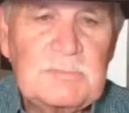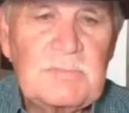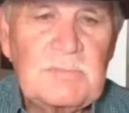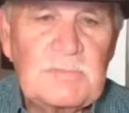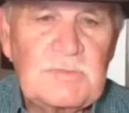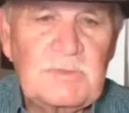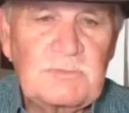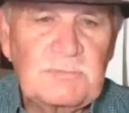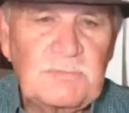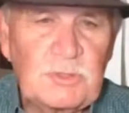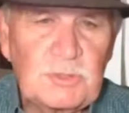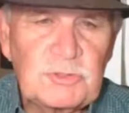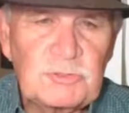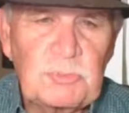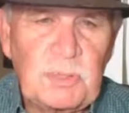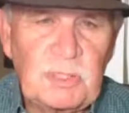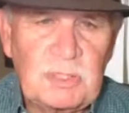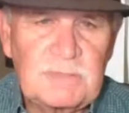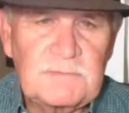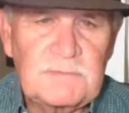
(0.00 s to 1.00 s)
the
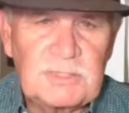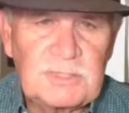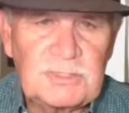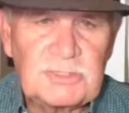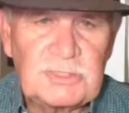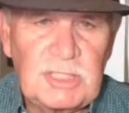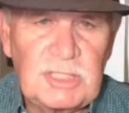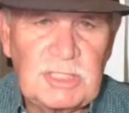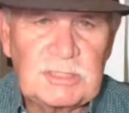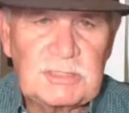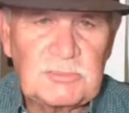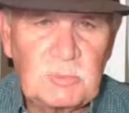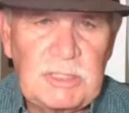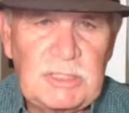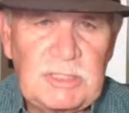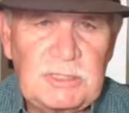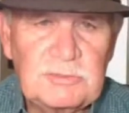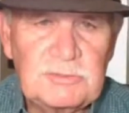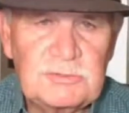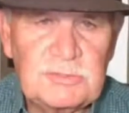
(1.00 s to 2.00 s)
first part of this next
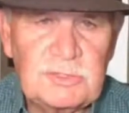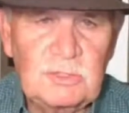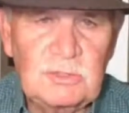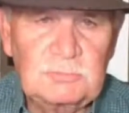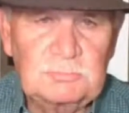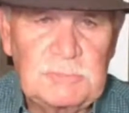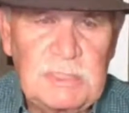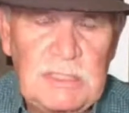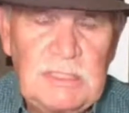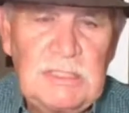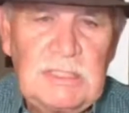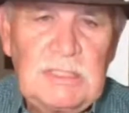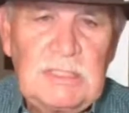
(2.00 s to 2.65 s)
week. So